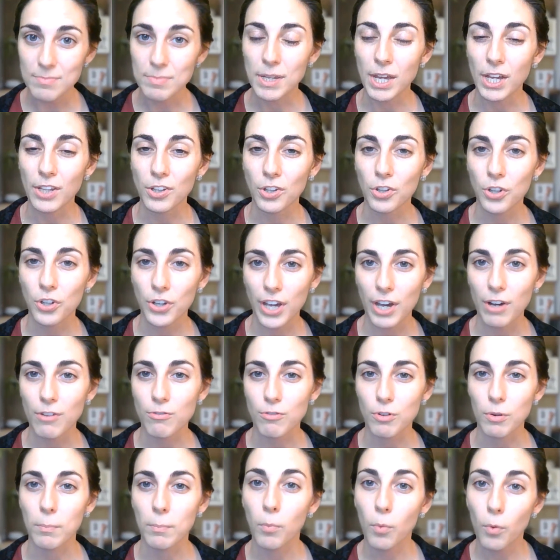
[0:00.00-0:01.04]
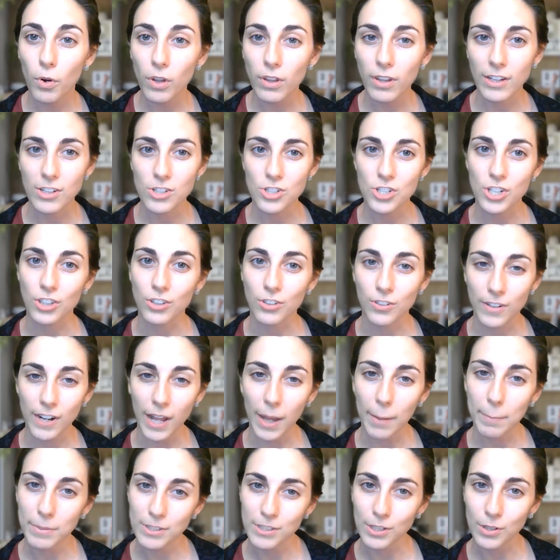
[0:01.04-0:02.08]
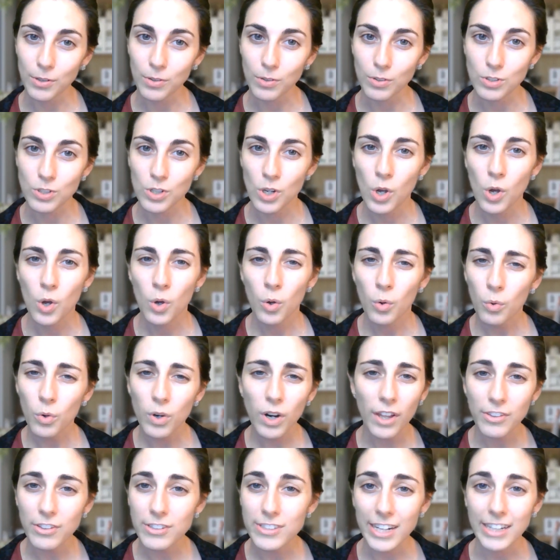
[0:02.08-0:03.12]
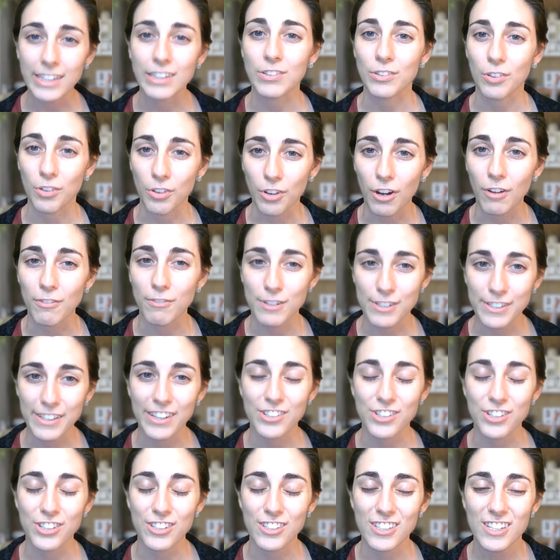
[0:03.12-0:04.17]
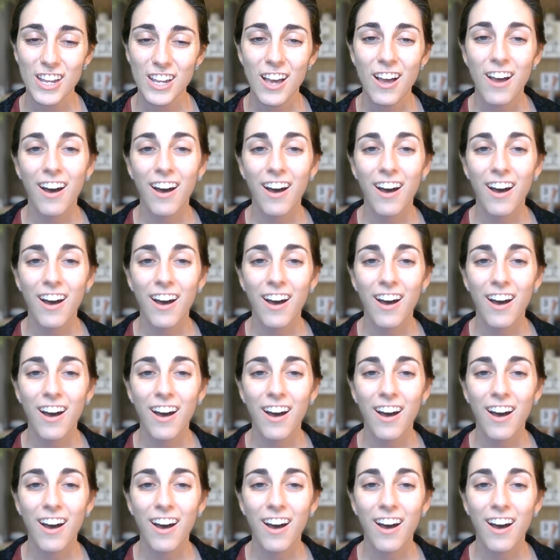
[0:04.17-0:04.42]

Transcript: be on the lookout for more Lunch and Learn episodes or other technical conversations